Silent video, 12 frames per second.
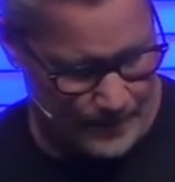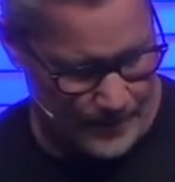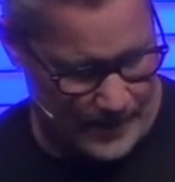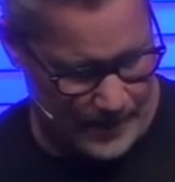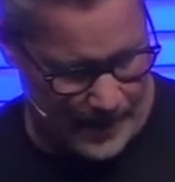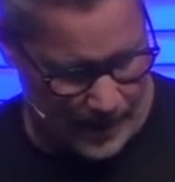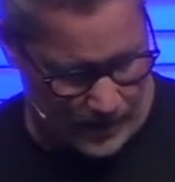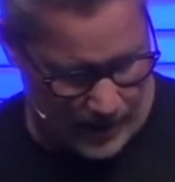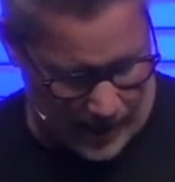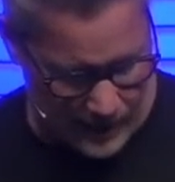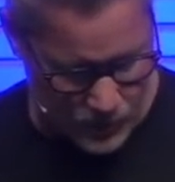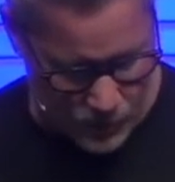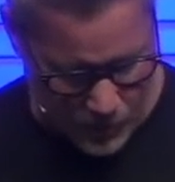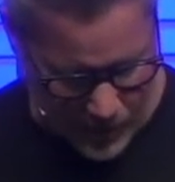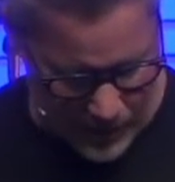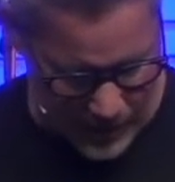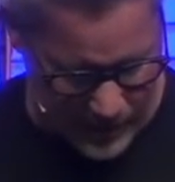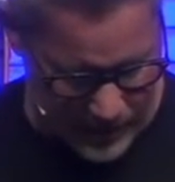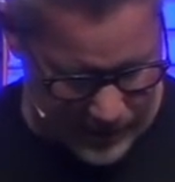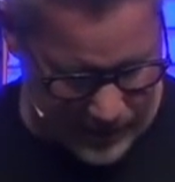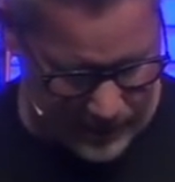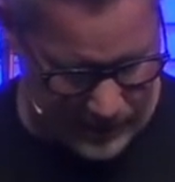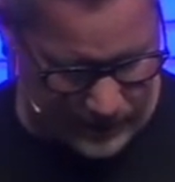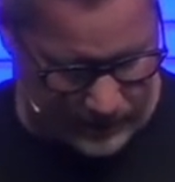And now God's word
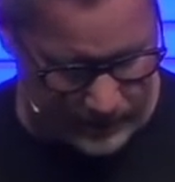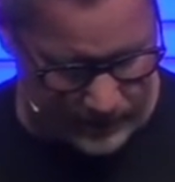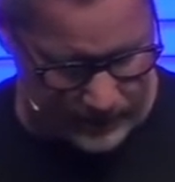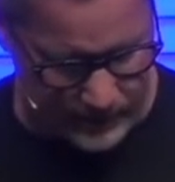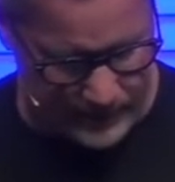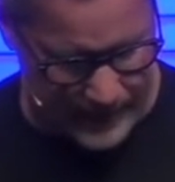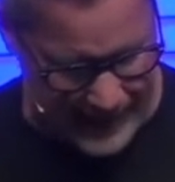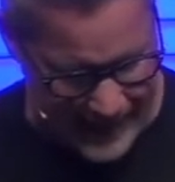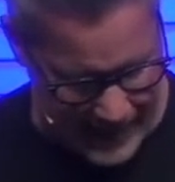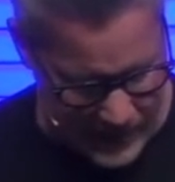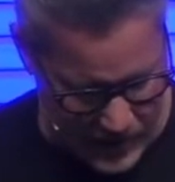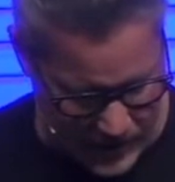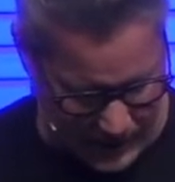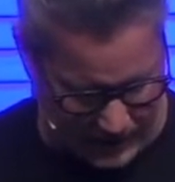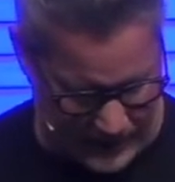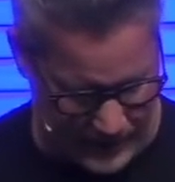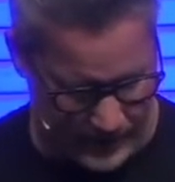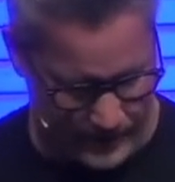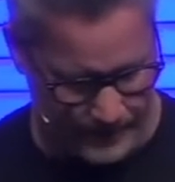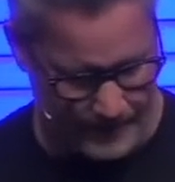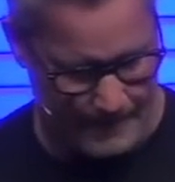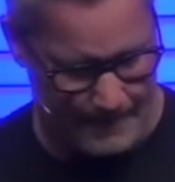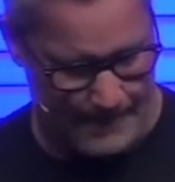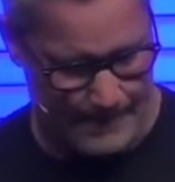to Egypt
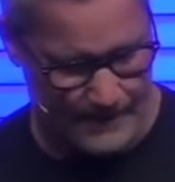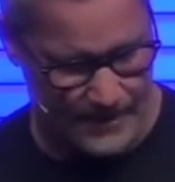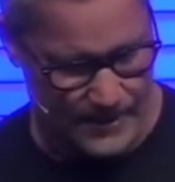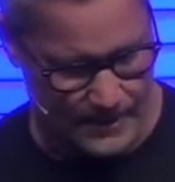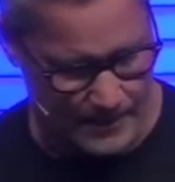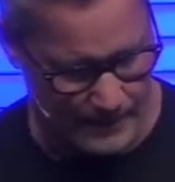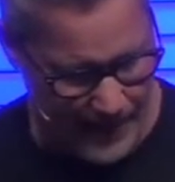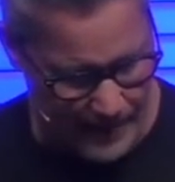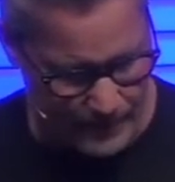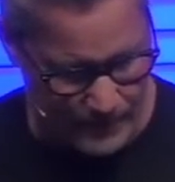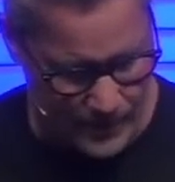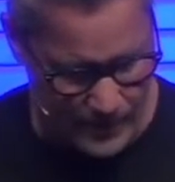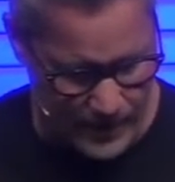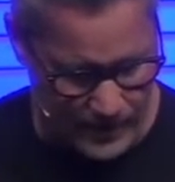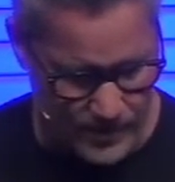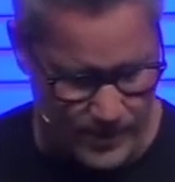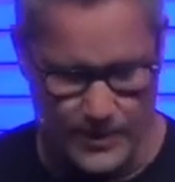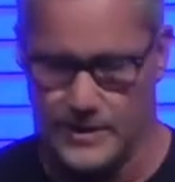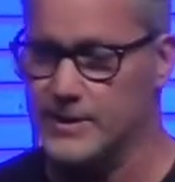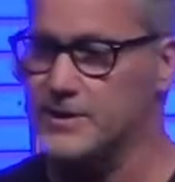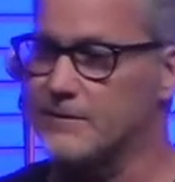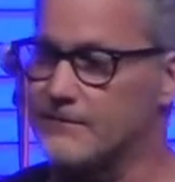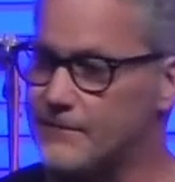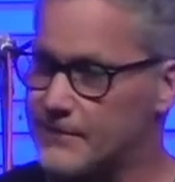is that the Babylonians are going to
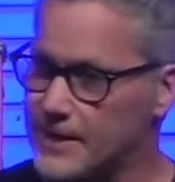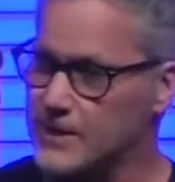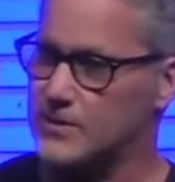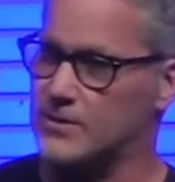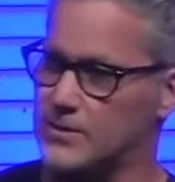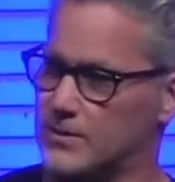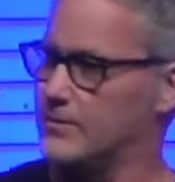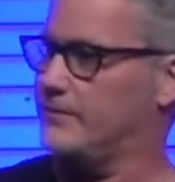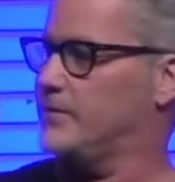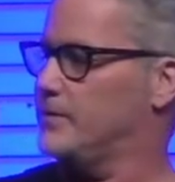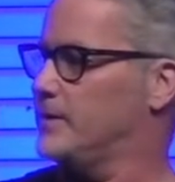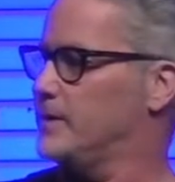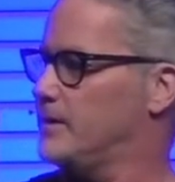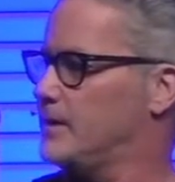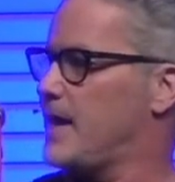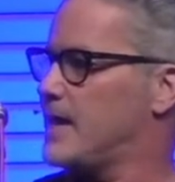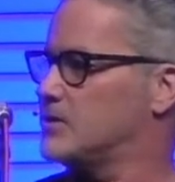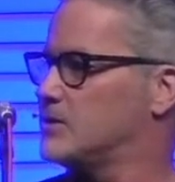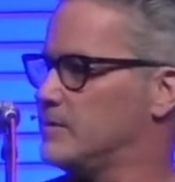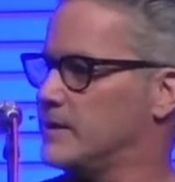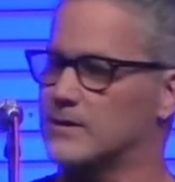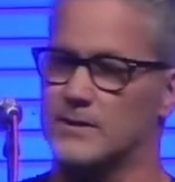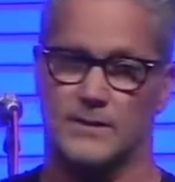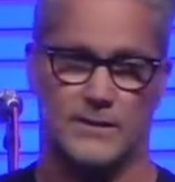defeat you. If you were here last week,
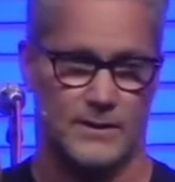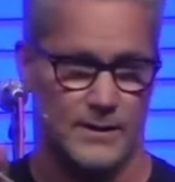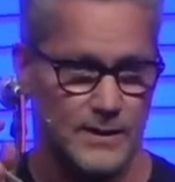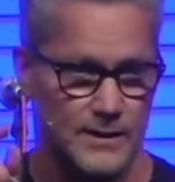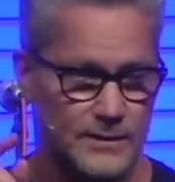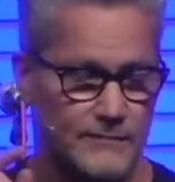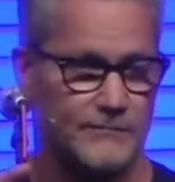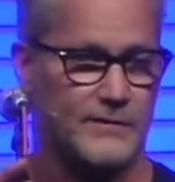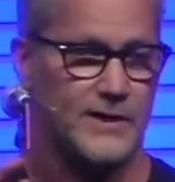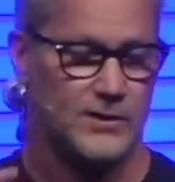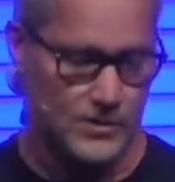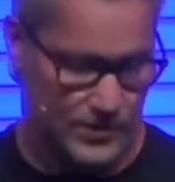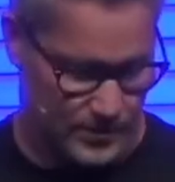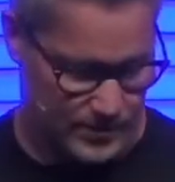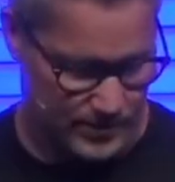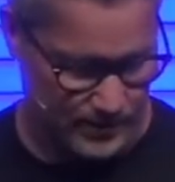they're, they're going to defeat you